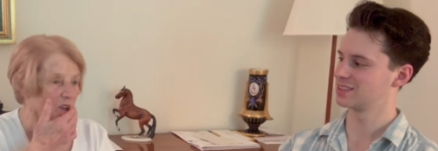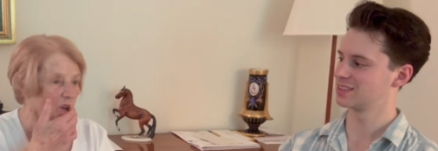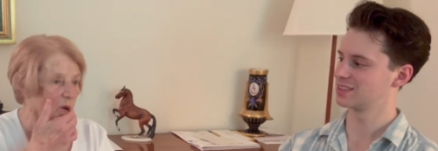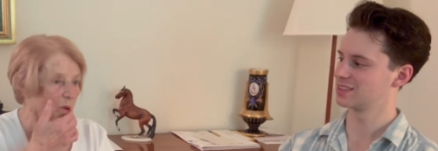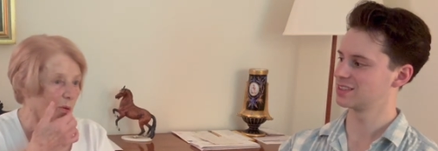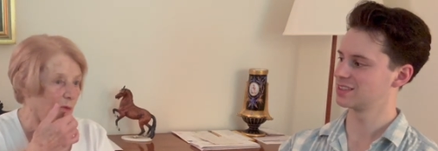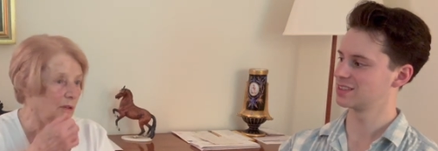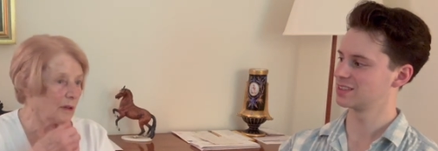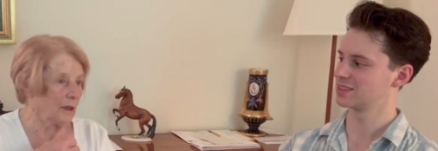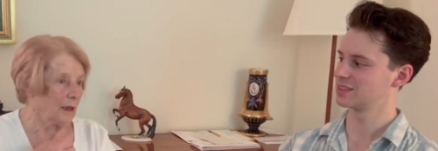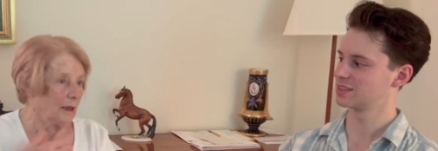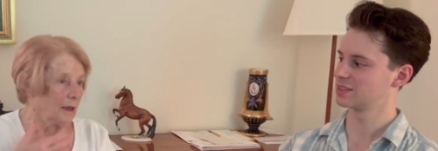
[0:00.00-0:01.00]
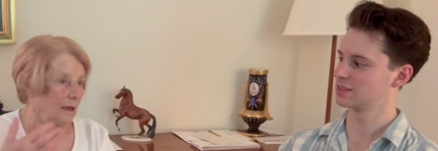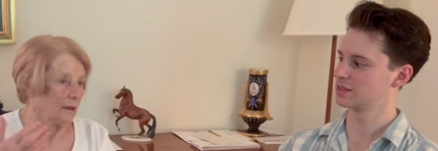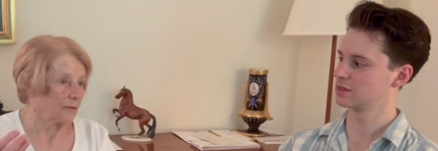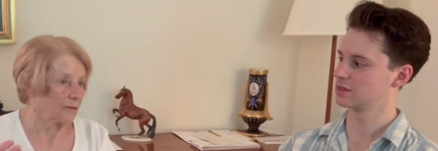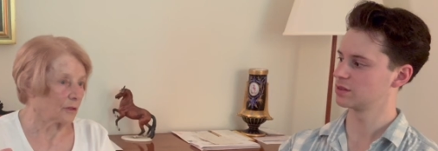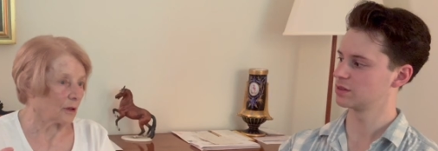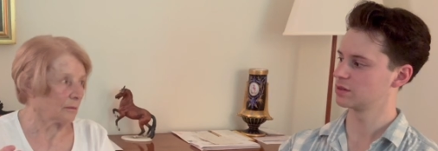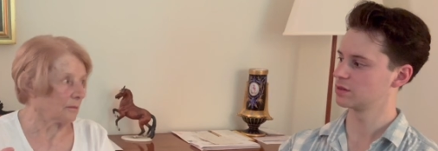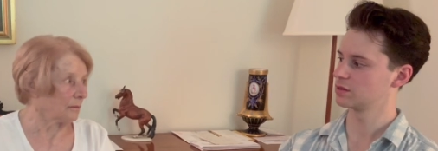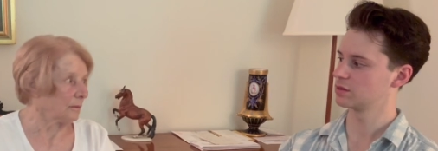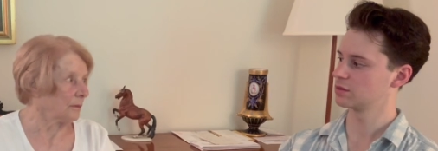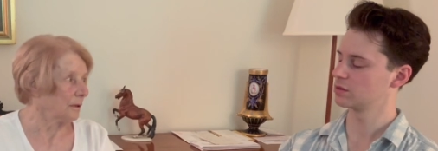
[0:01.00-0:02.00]
Speaker 1: go
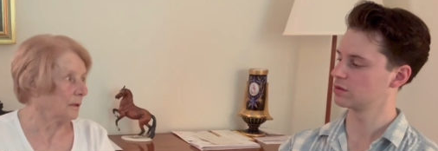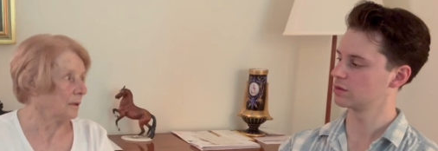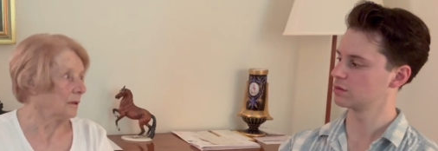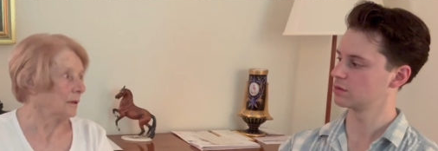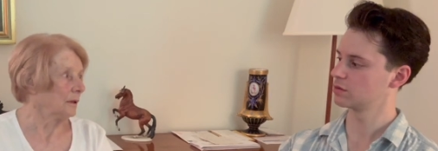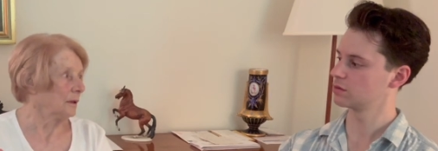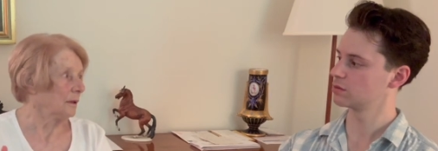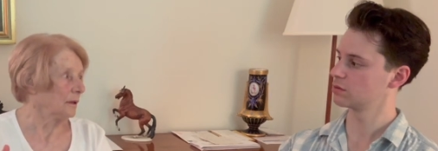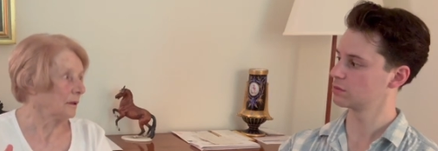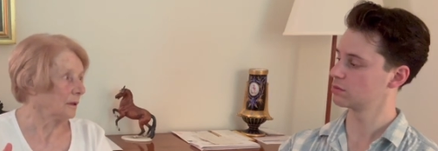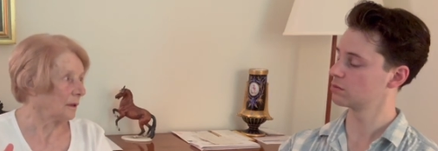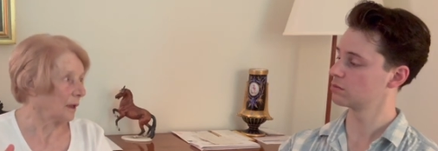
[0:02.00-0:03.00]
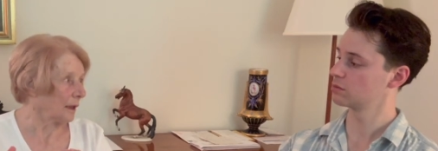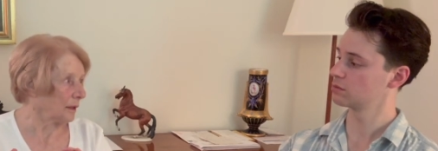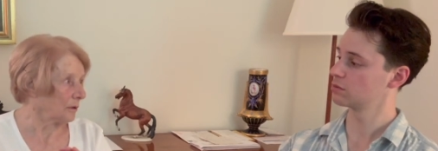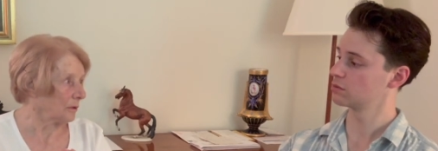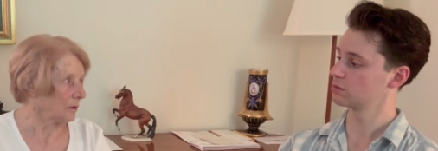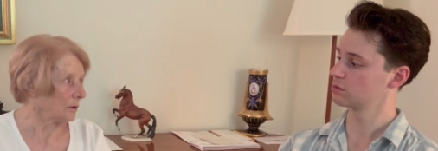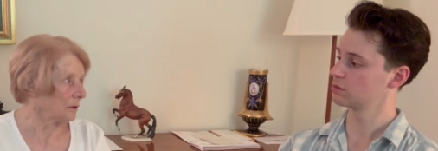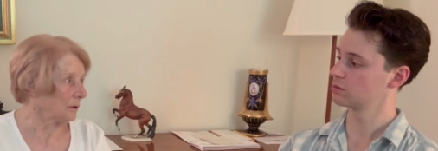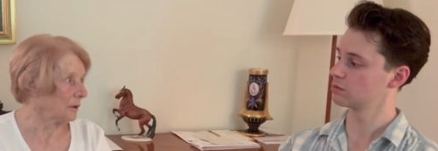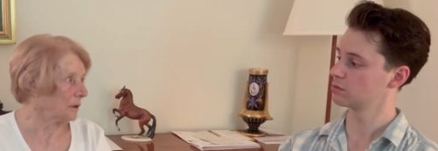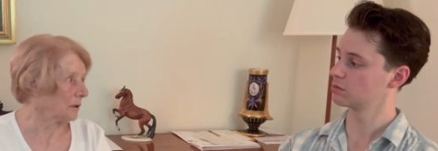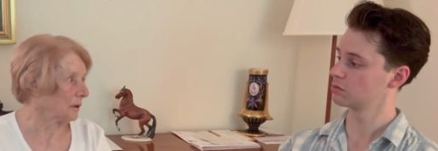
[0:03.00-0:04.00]
from I,
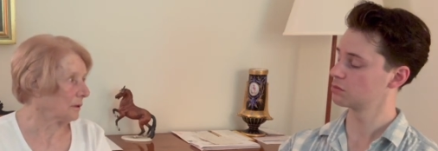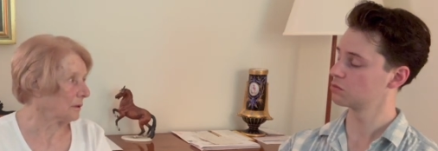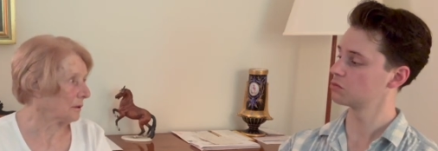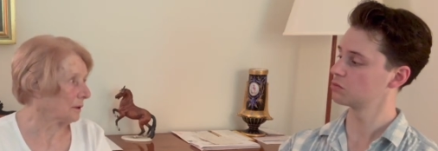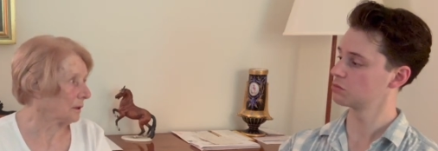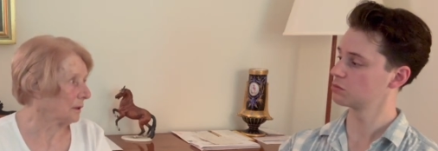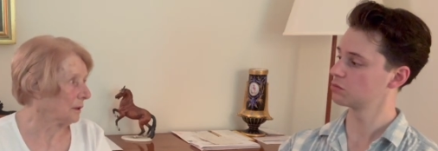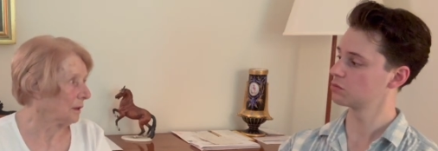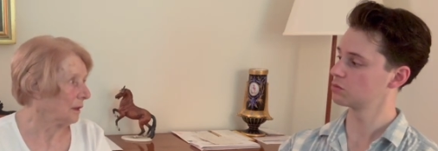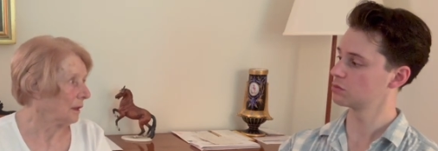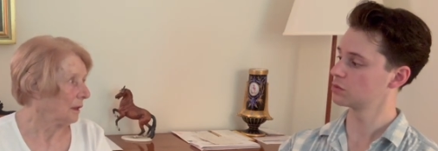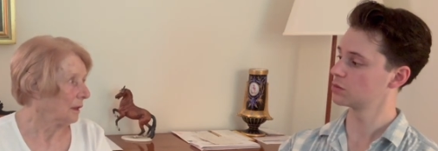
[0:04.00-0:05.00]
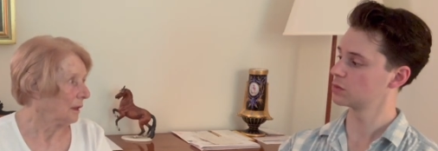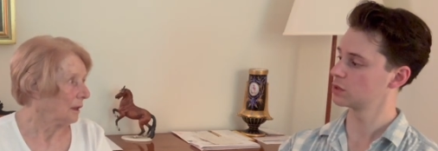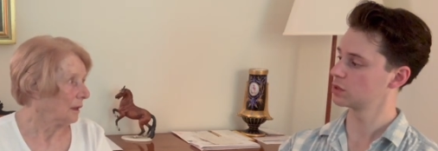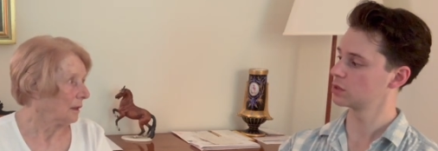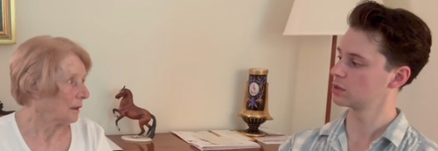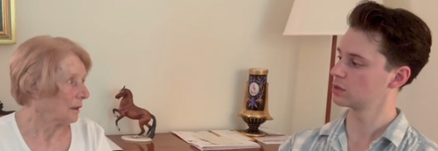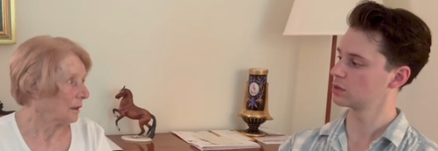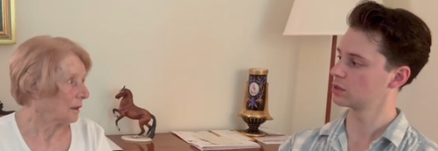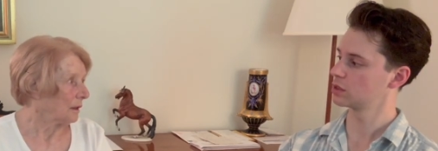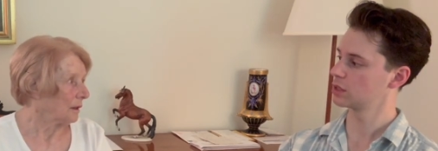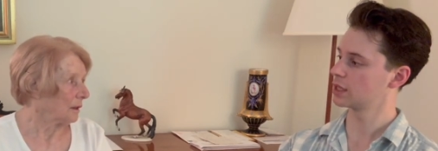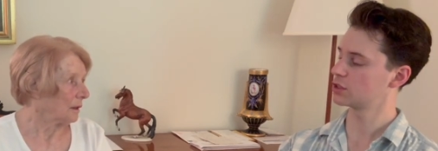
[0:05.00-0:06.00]
you know. Uh,
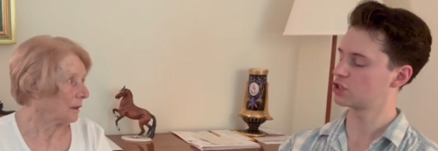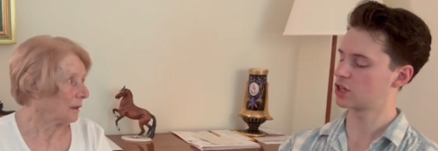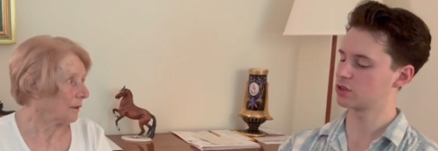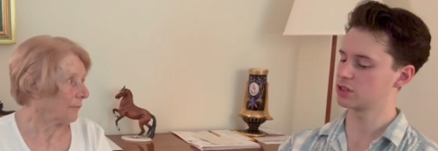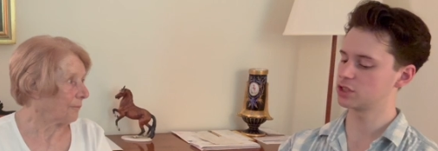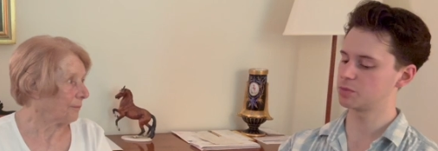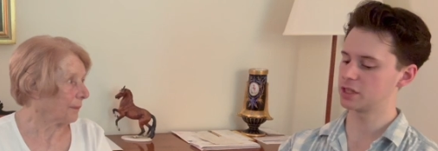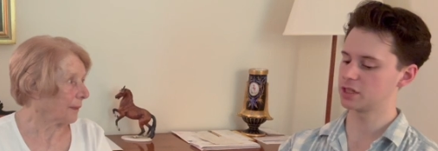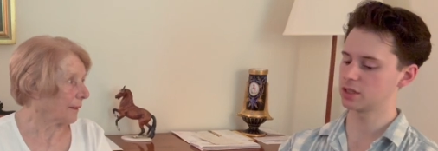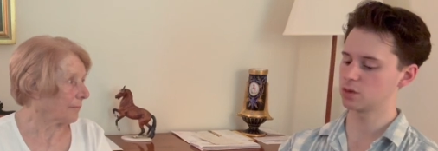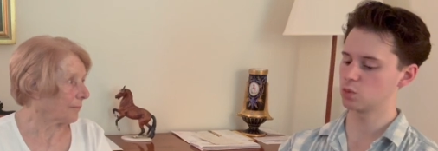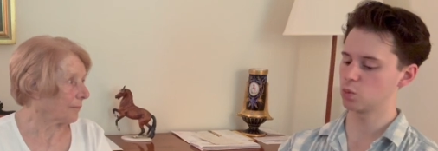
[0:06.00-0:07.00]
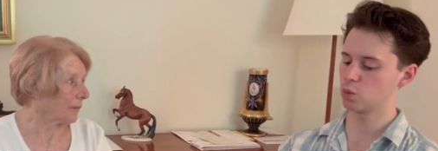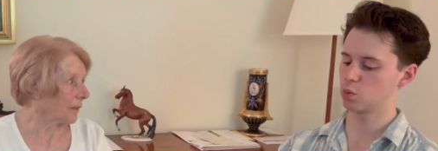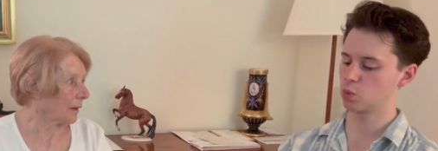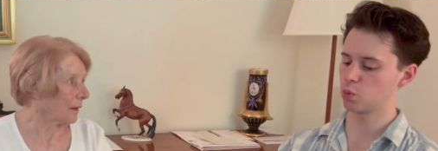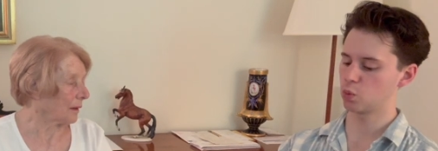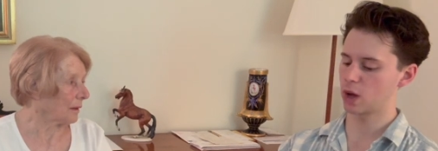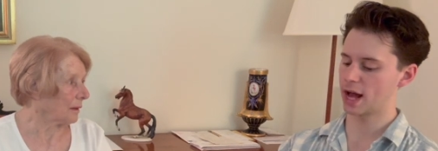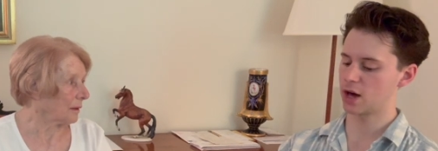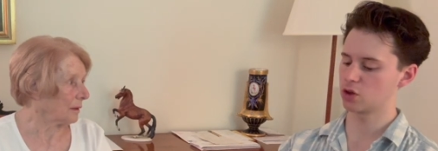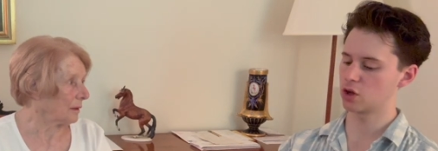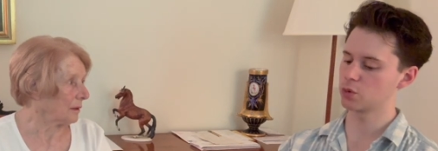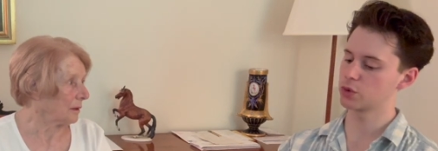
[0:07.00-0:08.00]
Speaker 2: yeah, generally speaking, how
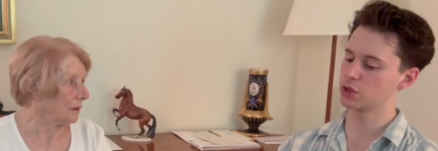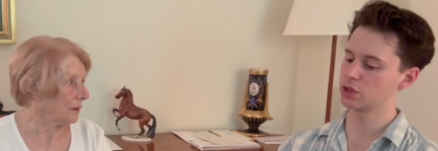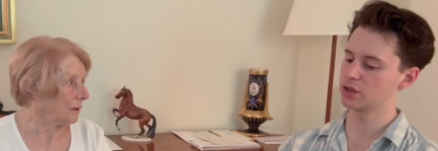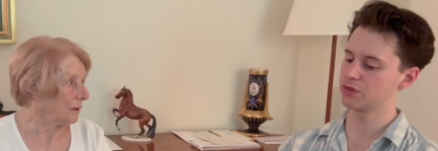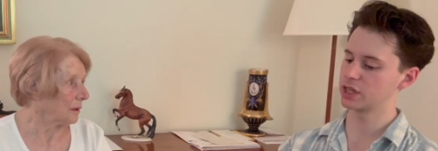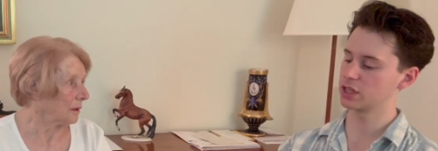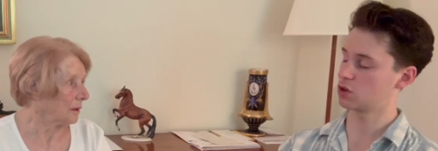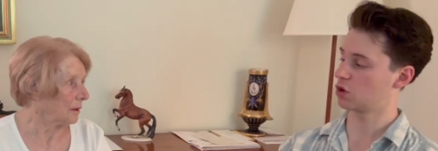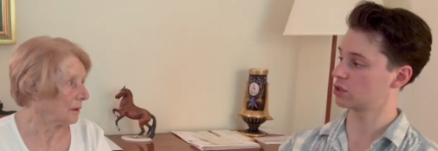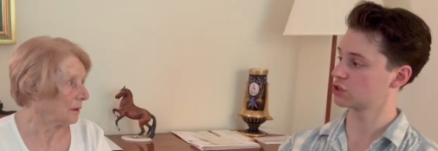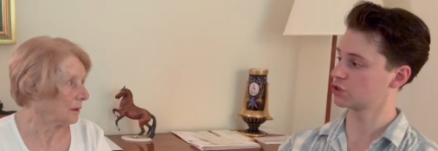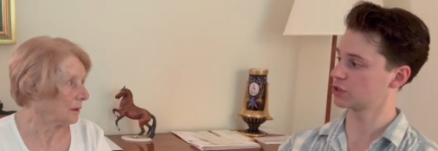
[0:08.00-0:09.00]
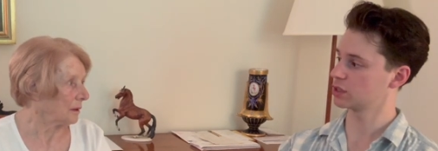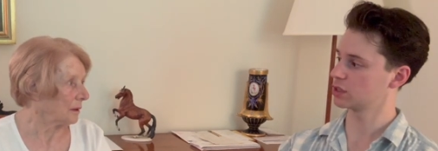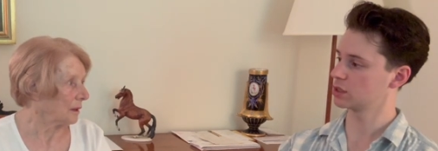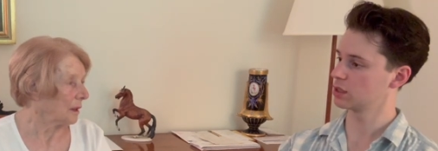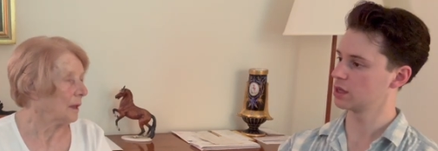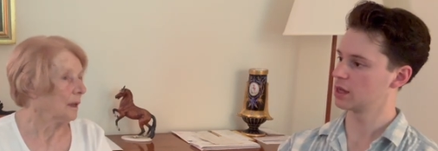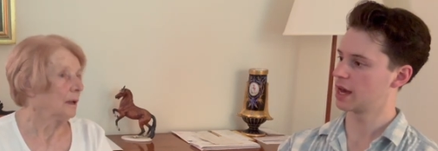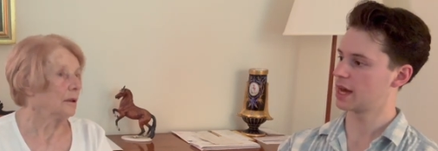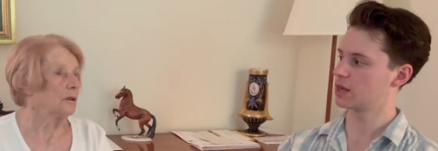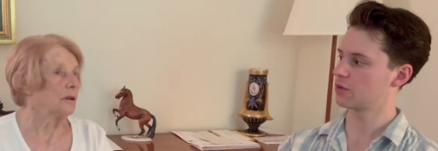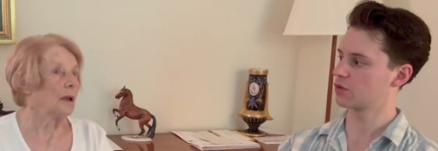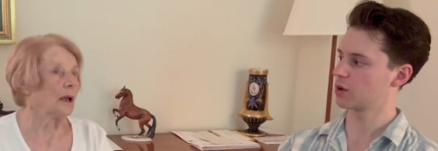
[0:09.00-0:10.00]
long were you living in Austria? And
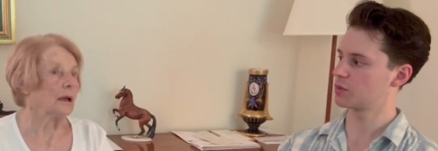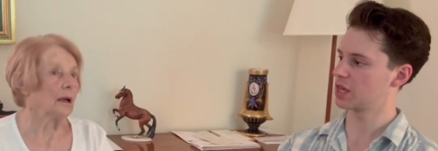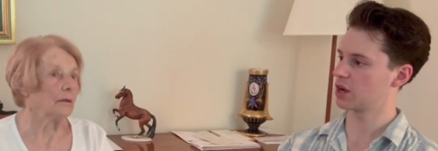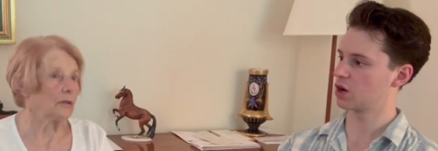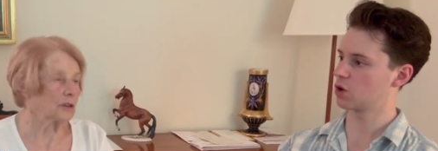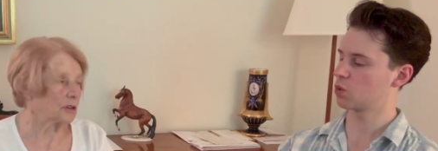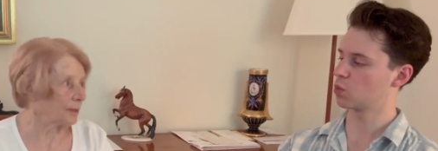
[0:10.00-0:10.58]
then from there... I was